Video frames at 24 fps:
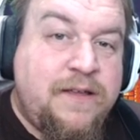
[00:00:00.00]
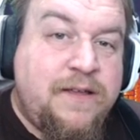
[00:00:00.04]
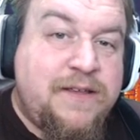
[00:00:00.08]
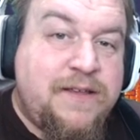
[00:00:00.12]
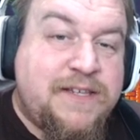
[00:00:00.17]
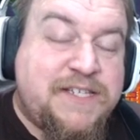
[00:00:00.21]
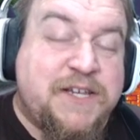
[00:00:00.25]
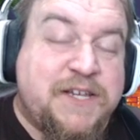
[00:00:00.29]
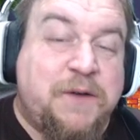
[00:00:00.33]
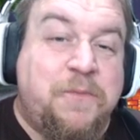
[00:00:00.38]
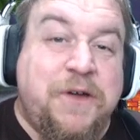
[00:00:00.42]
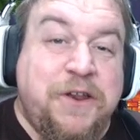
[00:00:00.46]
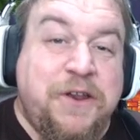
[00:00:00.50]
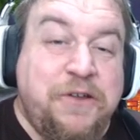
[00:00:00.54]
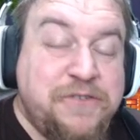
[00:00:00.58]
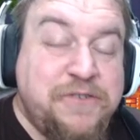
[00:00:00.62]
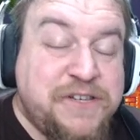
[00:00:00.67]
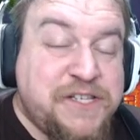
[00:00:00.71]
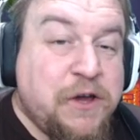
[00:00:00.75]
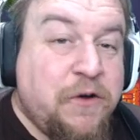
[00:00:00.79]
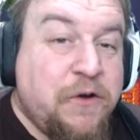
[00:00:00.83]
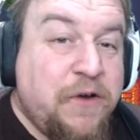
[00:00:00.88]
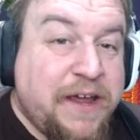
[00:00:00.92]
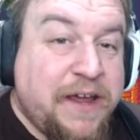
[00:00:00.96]
Someone
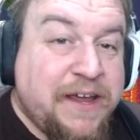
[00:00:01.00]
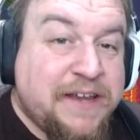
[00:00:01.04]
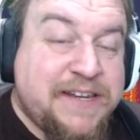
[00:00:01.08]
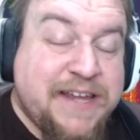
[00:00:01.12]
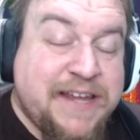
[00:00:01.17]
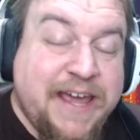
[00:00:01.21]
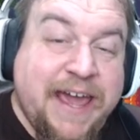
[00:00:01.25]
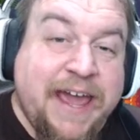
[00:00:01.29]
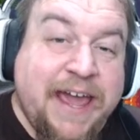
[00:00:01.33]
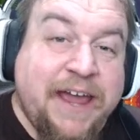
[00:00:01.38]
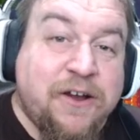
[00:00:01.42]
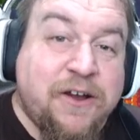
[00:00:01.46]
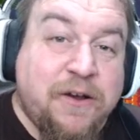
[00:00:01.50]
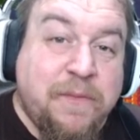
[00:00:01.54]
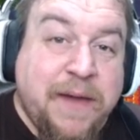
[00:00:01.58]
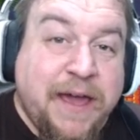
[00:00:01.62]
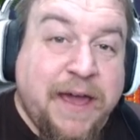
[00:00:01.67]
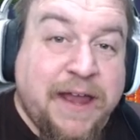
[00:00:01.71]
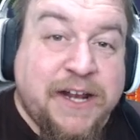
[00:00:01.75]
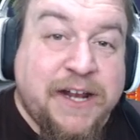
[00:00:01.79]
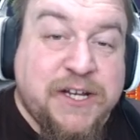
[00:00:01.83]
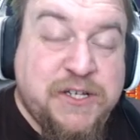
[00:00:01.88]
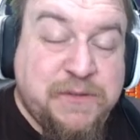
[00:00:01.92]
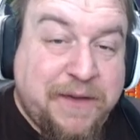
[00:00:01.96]
who's going into anger
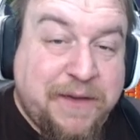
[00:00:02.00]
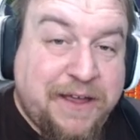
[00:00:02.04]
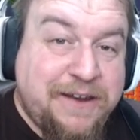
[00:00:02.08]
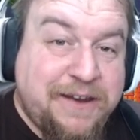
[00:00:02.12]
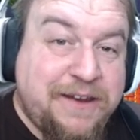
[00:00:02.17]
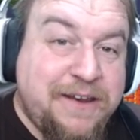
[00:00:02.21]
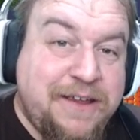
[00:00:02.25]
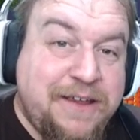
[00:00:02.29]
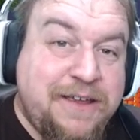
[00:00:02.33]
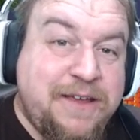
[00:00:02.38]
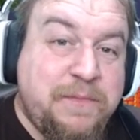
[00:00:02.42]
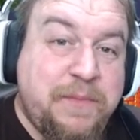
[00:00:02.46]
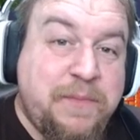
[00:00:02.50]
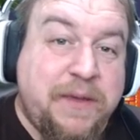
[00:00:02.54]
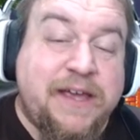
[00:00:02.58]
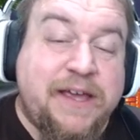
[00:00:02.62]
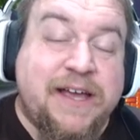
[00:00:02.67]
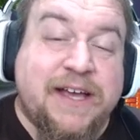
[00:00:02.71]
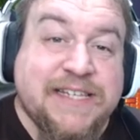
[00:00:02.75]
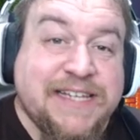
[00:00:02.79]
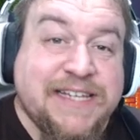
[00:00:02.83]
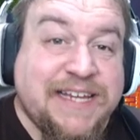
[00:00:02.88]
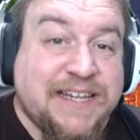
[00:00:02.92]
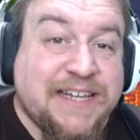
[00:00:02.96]
management
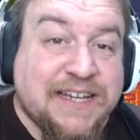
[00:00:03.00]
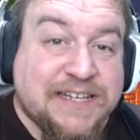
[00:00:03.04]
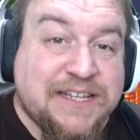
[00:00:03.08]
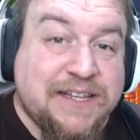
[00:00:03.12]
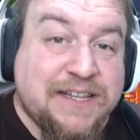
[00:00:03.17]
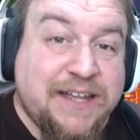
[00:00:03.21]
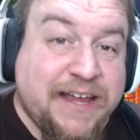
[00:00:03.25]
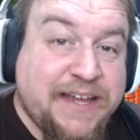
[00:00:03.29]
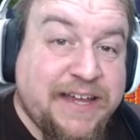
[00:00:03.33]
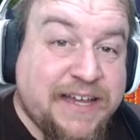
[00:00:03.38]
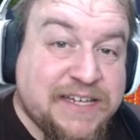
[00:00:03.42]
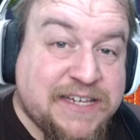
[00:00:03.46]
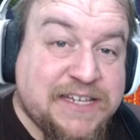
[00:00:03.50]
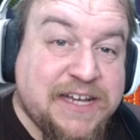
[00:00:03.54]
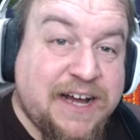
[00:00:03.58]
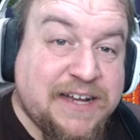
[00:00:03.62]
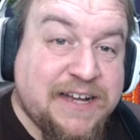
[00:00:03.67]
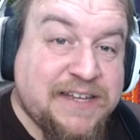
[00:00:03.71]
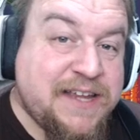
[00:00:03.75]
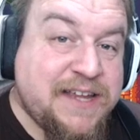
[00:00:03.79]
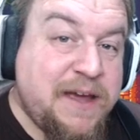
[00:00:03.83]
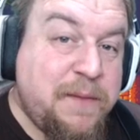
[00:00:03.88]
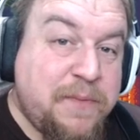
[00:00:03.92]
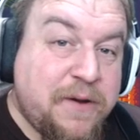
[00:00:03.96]
because he doesn't like his
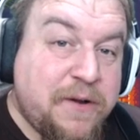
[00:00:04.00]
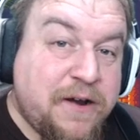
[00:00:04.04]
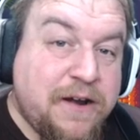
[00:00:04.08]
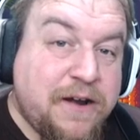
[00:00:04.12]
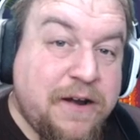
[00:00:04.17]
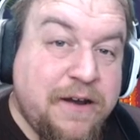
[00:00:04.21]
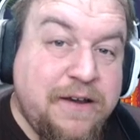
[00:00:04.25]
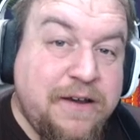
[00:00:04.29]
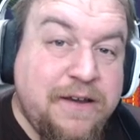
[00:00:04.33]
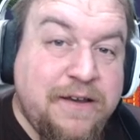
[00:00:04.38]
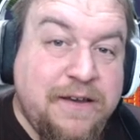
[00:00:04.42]
hot temper.